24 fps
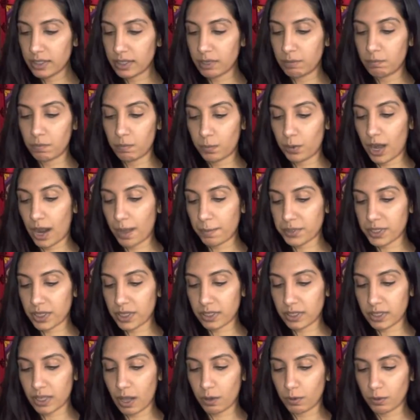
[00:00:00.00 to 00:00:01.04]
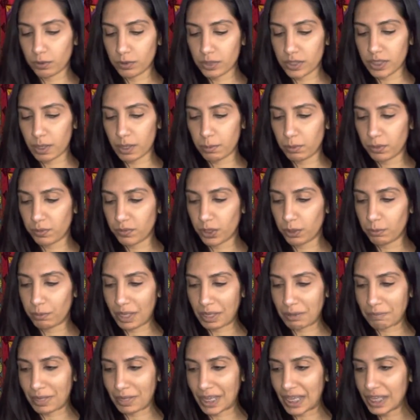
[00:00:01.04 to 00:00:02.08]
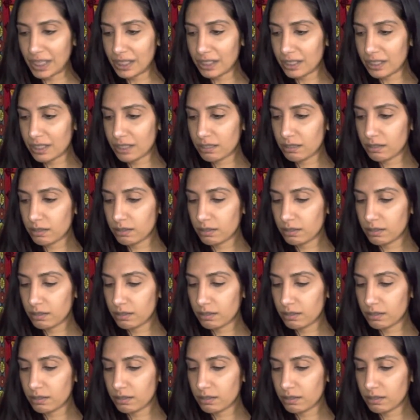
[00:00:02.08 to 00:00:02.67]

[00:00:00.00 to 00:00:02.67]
And perhaps that's how some of you may meet.